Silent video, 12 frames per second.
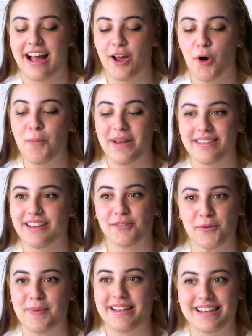I hope I think
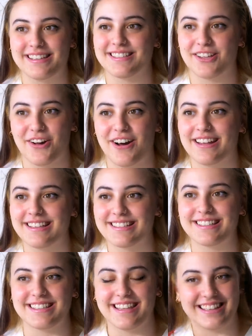Romanian's the hottest
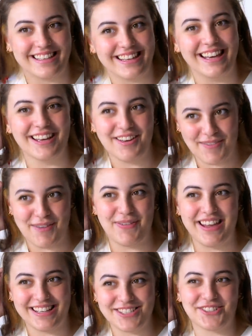because I think I might
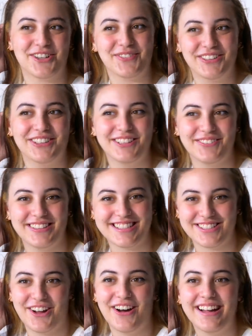be in trouble if
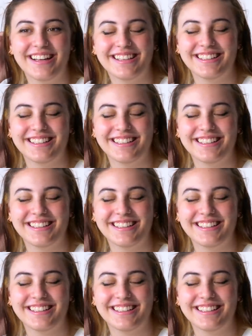it's not.